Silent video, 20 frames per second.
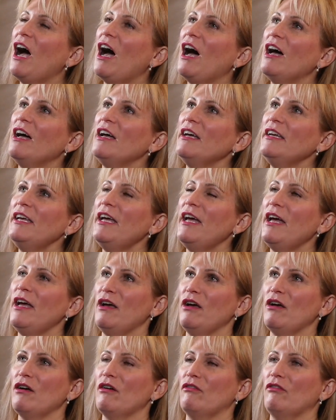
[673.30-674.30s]
I
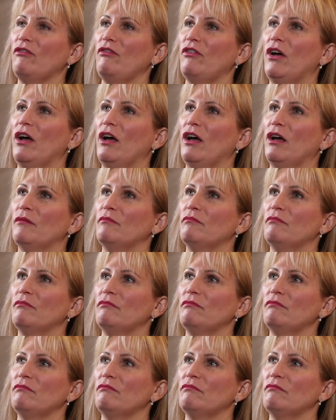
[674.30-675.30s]
have,
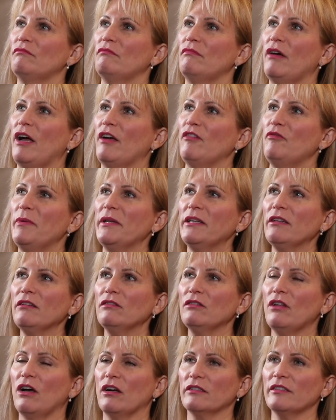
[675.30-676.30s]
I've been a
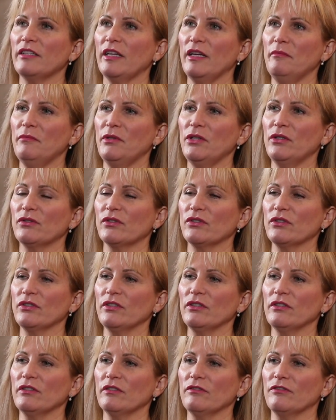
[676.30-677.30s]
longtime
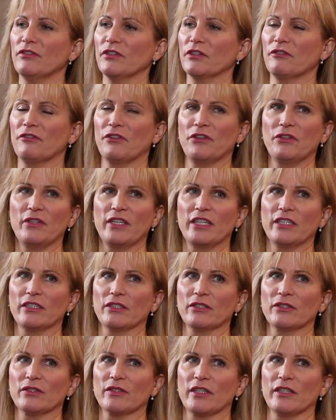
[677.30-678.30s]
user for a few
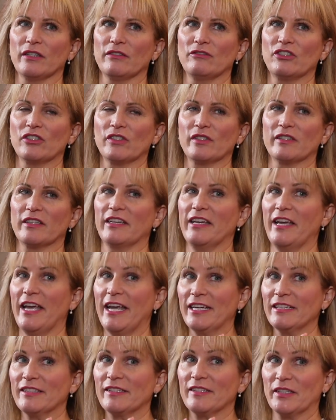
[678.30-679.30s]
years of just the
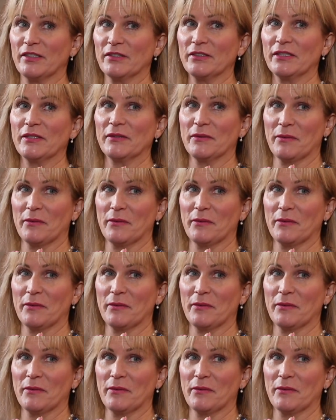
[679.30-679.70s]
Hey Siri,